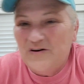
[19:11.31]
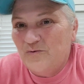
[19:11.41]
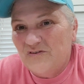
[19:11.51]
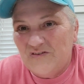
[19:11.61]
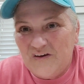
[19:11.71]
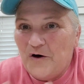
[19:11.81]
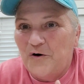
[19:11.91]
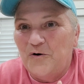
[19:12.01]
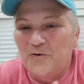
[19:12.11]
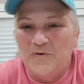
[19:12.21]
He was
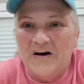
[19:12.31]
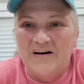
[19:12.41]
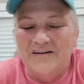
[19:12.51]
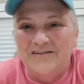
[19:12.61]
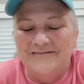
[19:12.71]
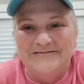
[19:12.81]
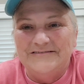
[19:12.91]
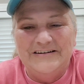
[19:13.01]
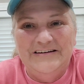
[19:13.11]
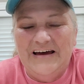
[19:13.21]
so like, uh,
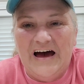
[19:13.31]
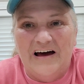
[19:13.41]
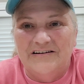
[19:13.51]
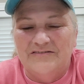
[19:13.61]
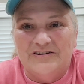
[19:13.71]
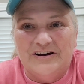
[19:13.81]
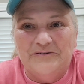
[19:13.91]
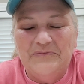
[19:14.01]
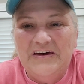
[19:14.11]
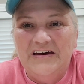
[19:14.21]
yeah, I don't even know.